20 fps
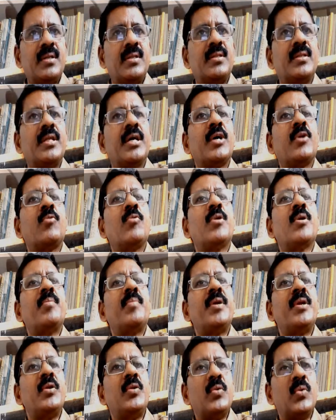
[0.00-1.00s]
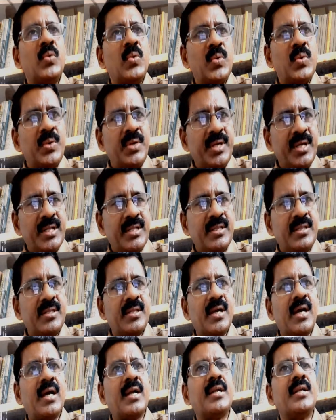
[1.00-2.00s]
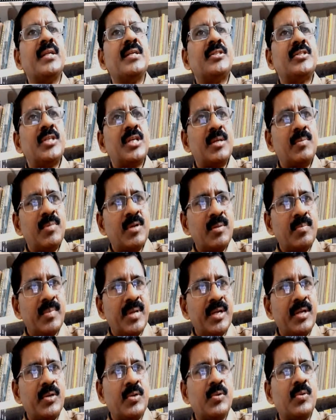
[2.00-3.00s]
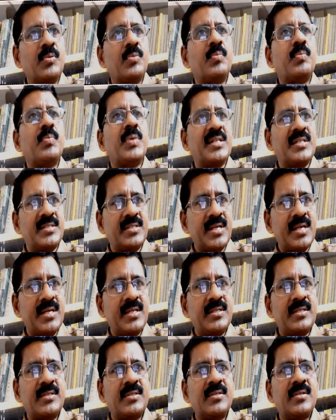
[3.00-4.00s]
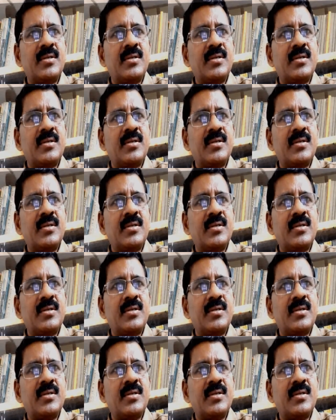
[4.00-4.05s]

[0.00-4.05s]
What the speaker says: there would have been no death and disablement to persons,